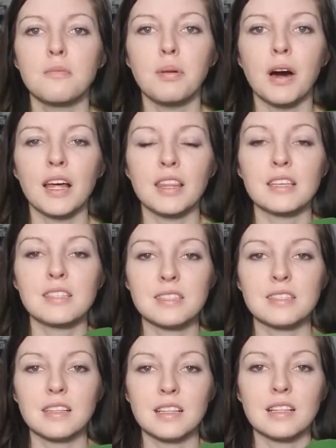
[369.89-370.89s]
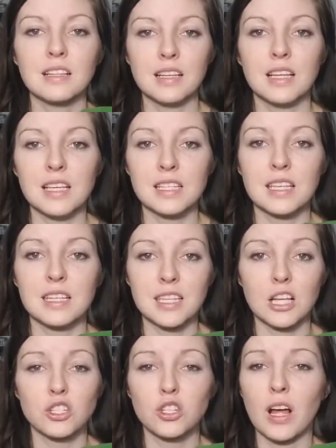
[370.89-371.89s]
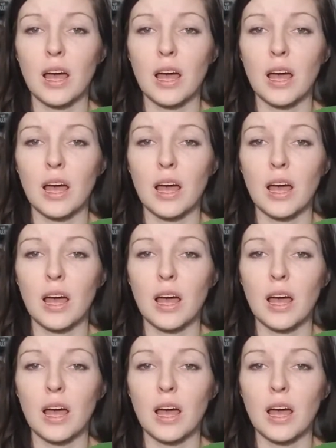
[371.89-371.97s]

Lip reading: But this is essential.